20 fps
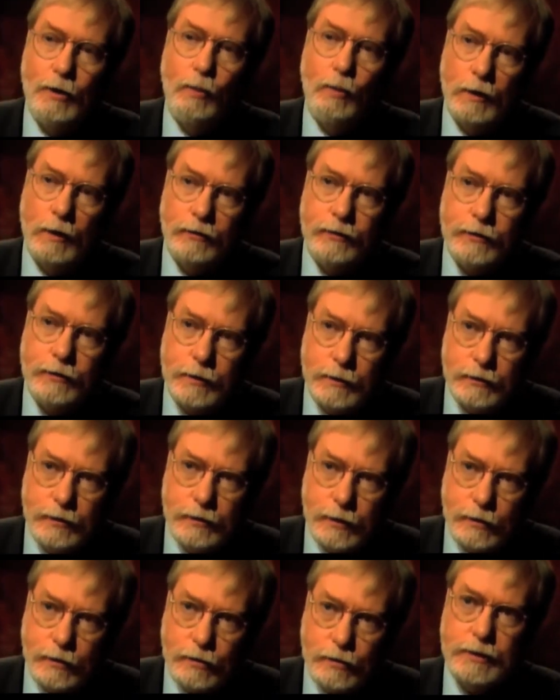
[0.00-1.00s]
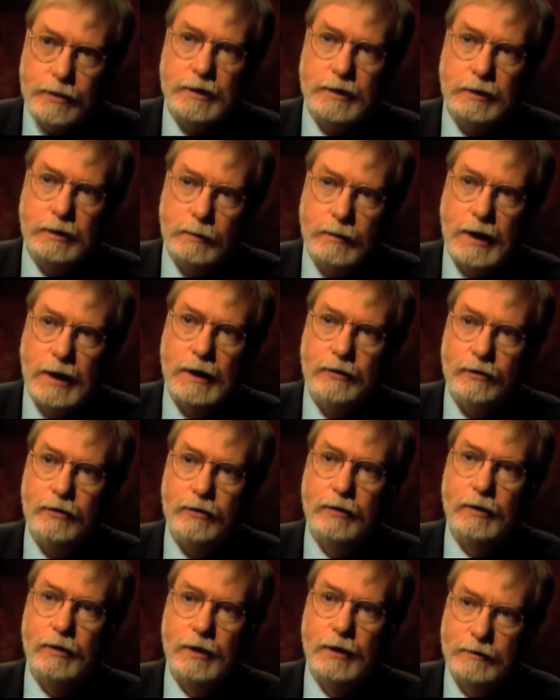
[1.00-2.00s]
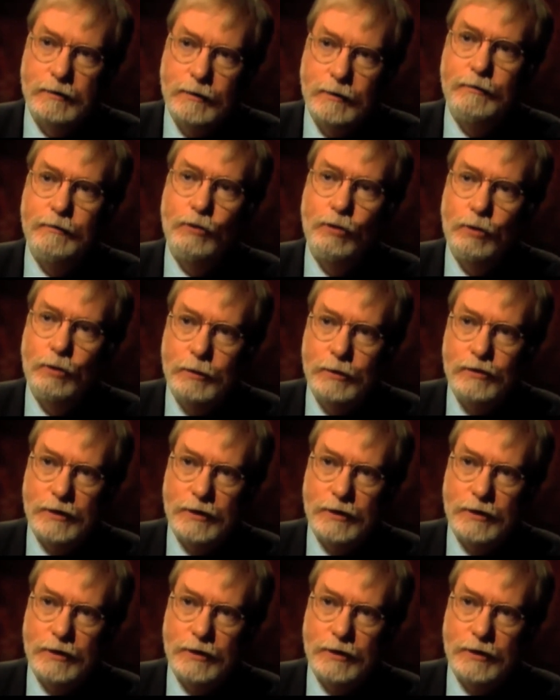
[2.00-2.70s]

once there was a critical mass of informed